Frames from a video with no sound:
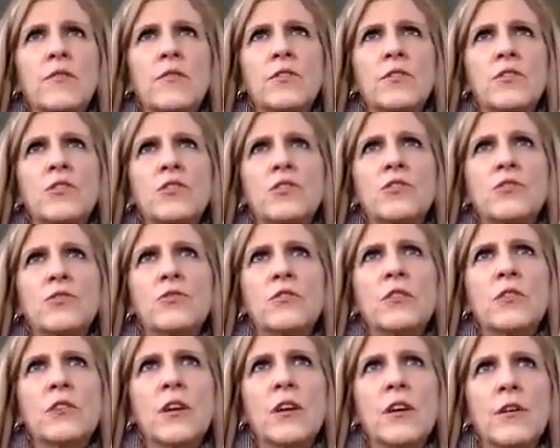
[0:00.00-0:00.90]
a
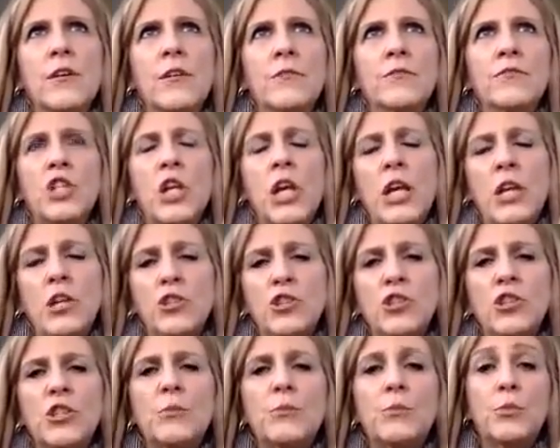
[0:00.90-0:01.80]
student of change
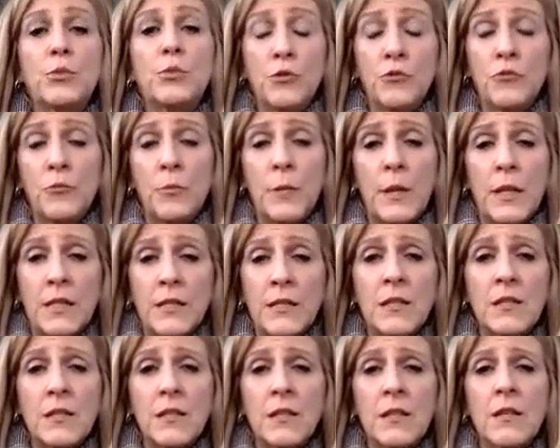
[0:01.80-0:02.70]
and improvement.
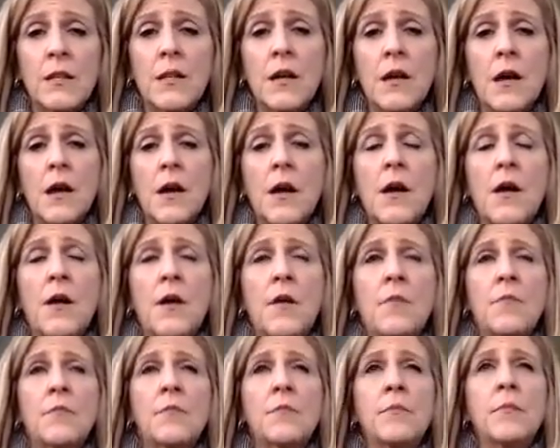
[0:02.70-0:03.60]

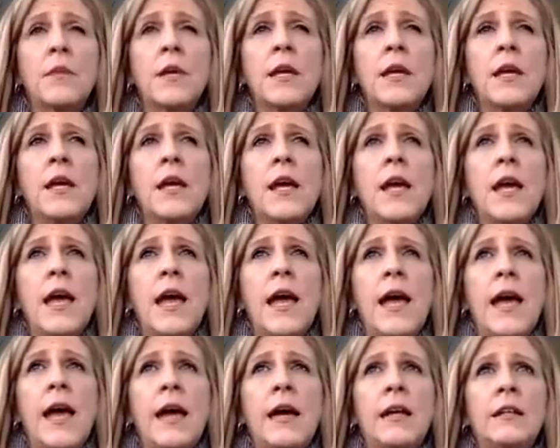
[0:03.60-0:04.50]
Um,
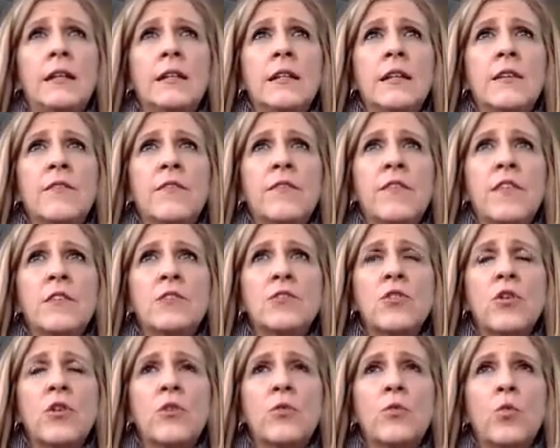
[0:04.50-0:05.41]
and if things
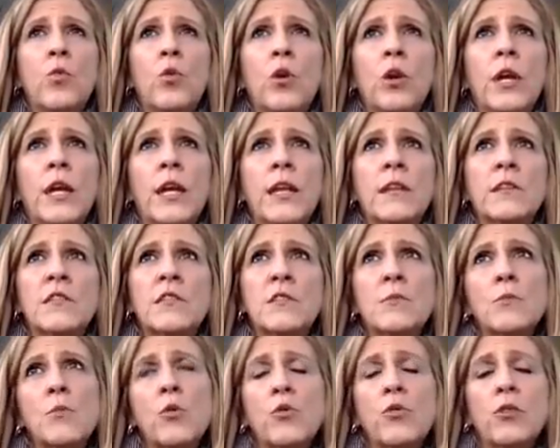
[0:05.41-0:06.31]
aren't working as
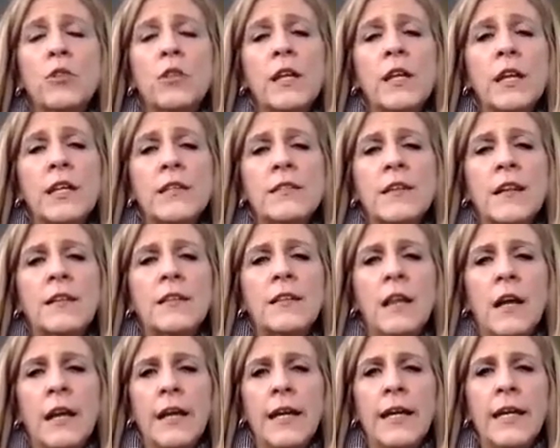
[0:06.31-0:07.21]
smoothly as I
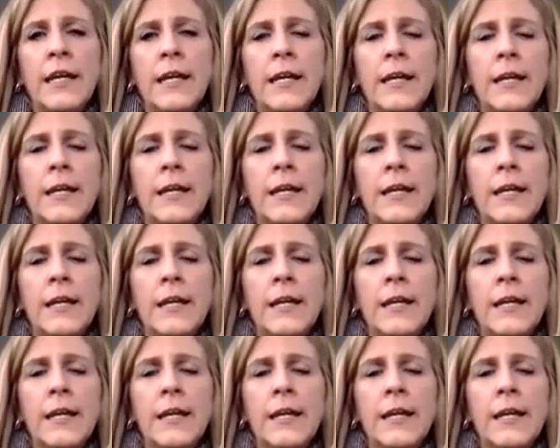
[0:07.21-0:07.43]
like,